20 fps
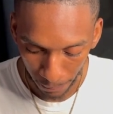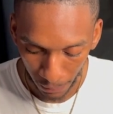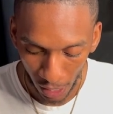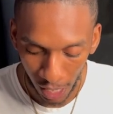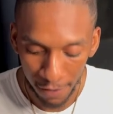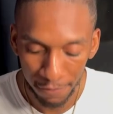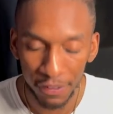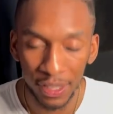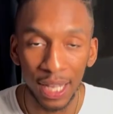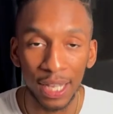
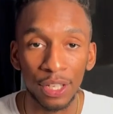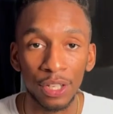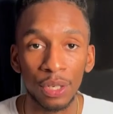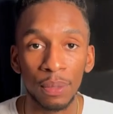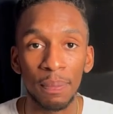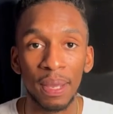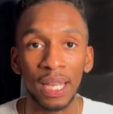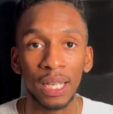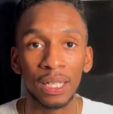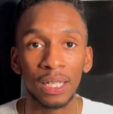I feel like you're
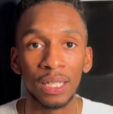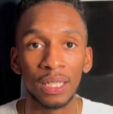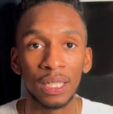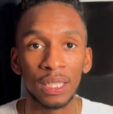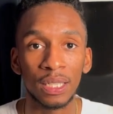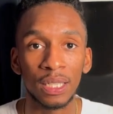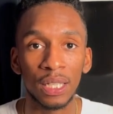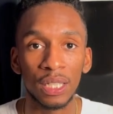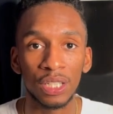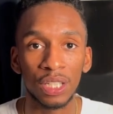making a
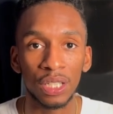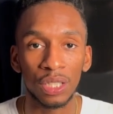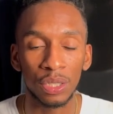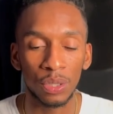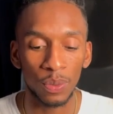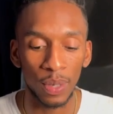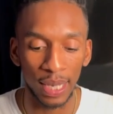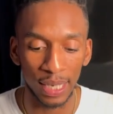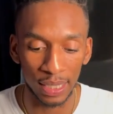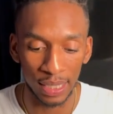decision
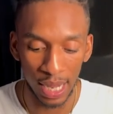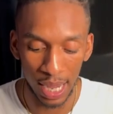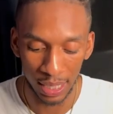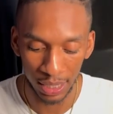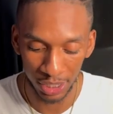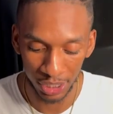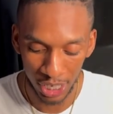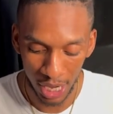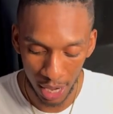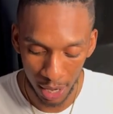to
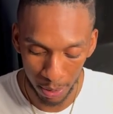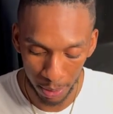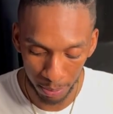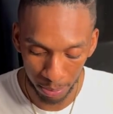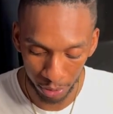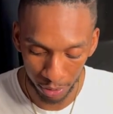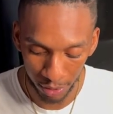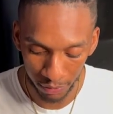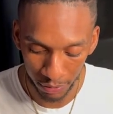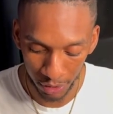acknowledge how
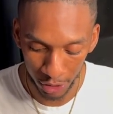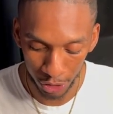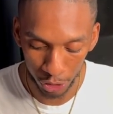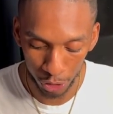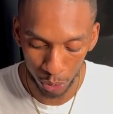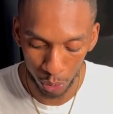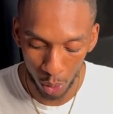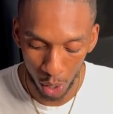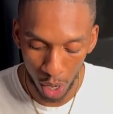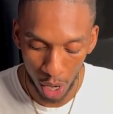privileged
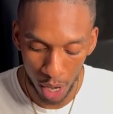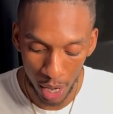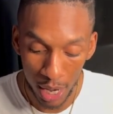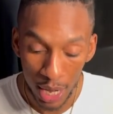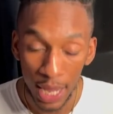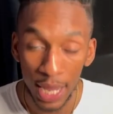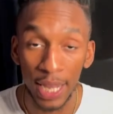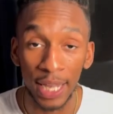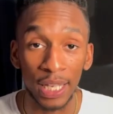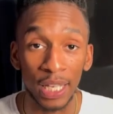you are
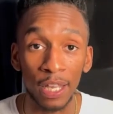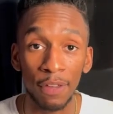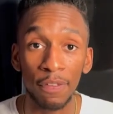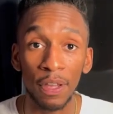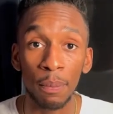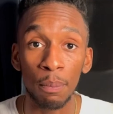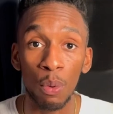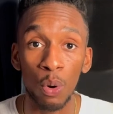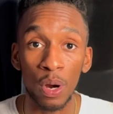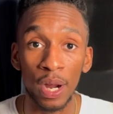and
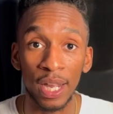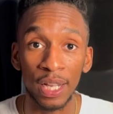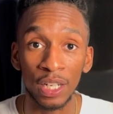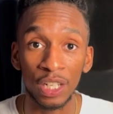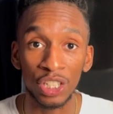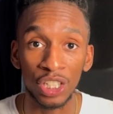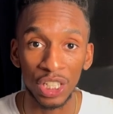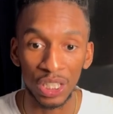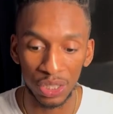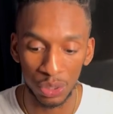giving more
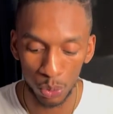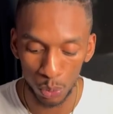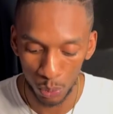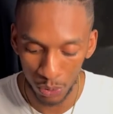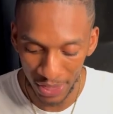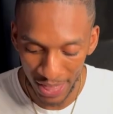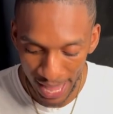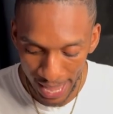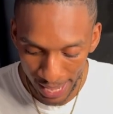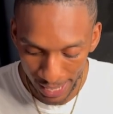energy to
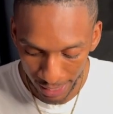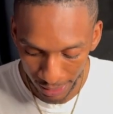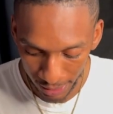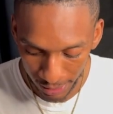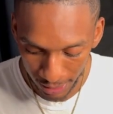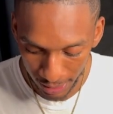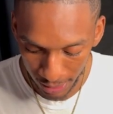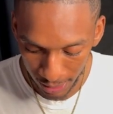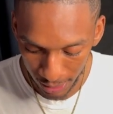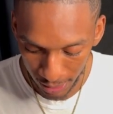that
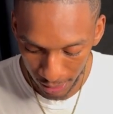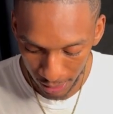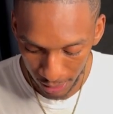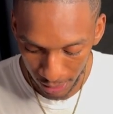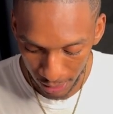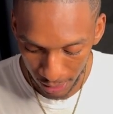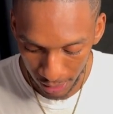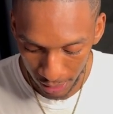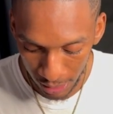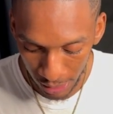
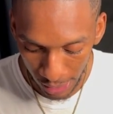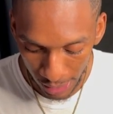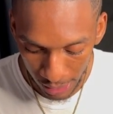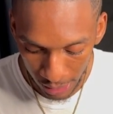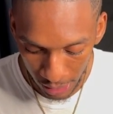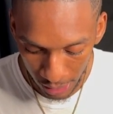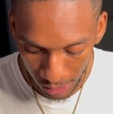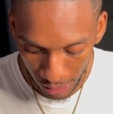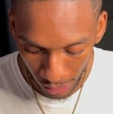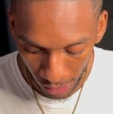than
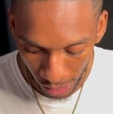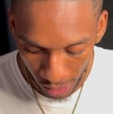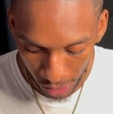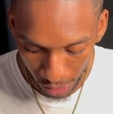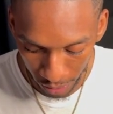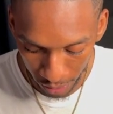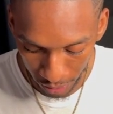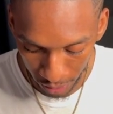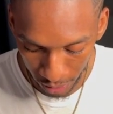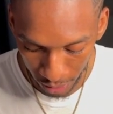anything
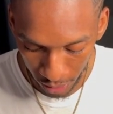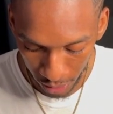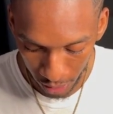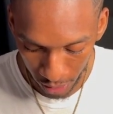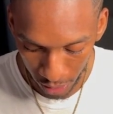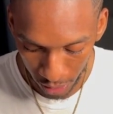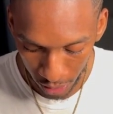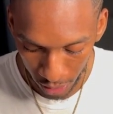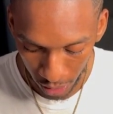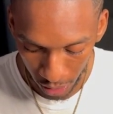else.
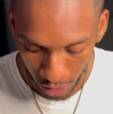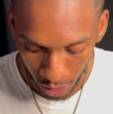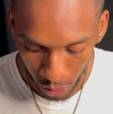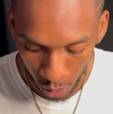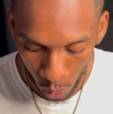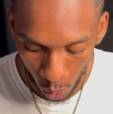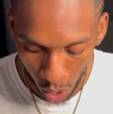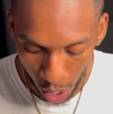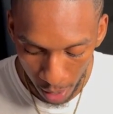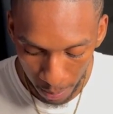
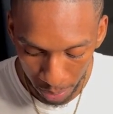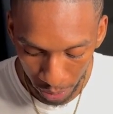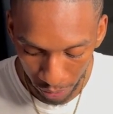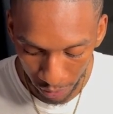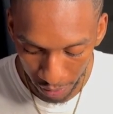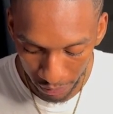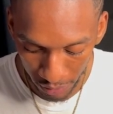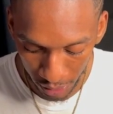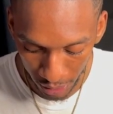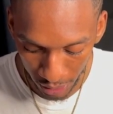You are
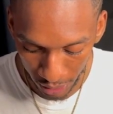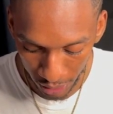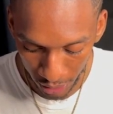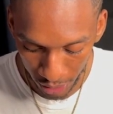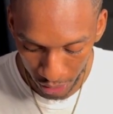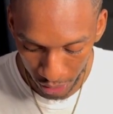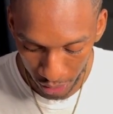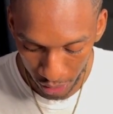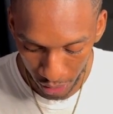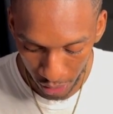
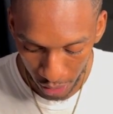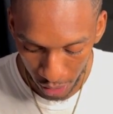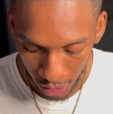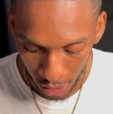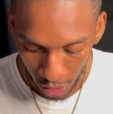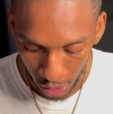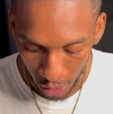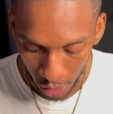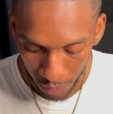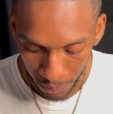privileged.
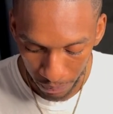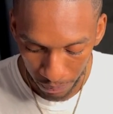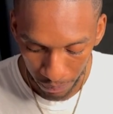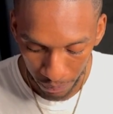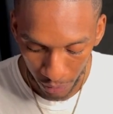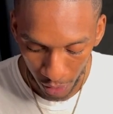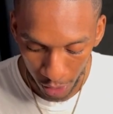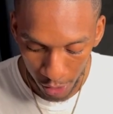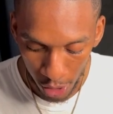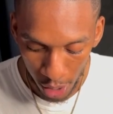
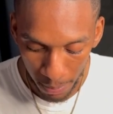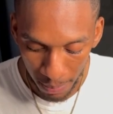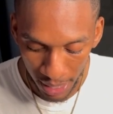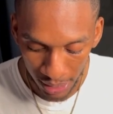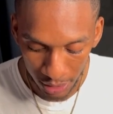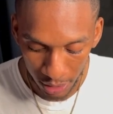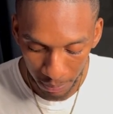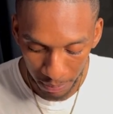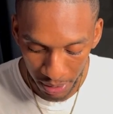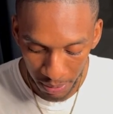And you're
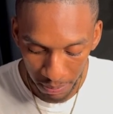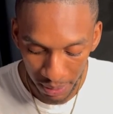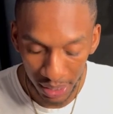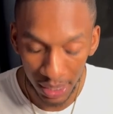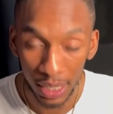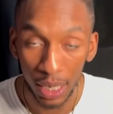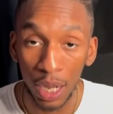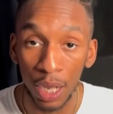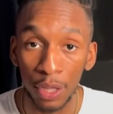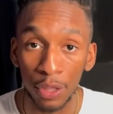about to be
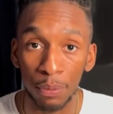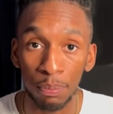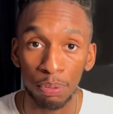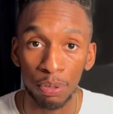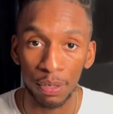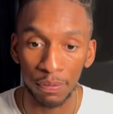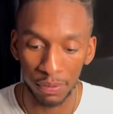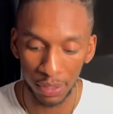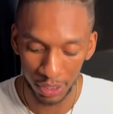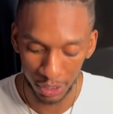meeting other
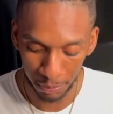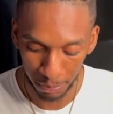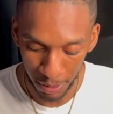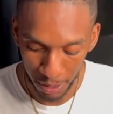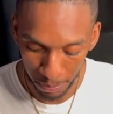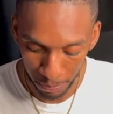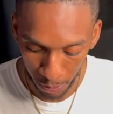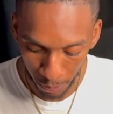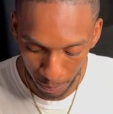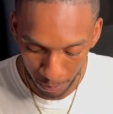privileged
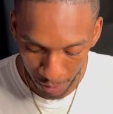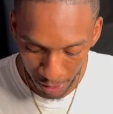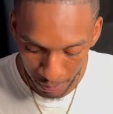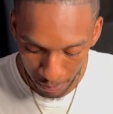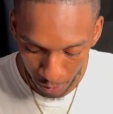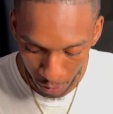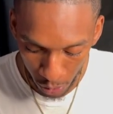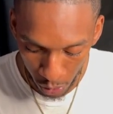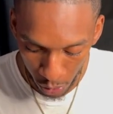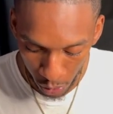people,
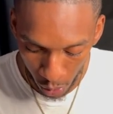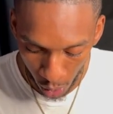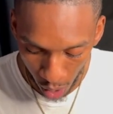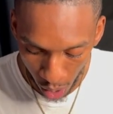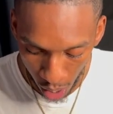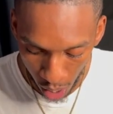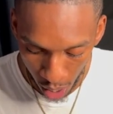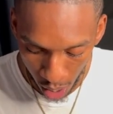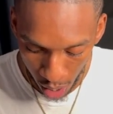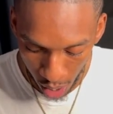people who
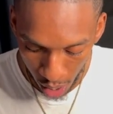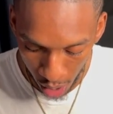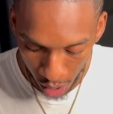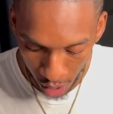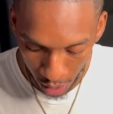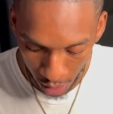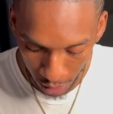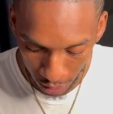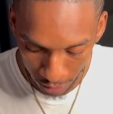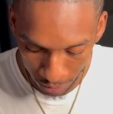are,
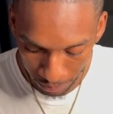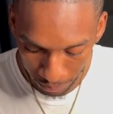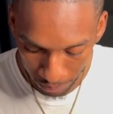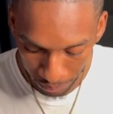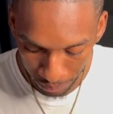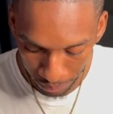um,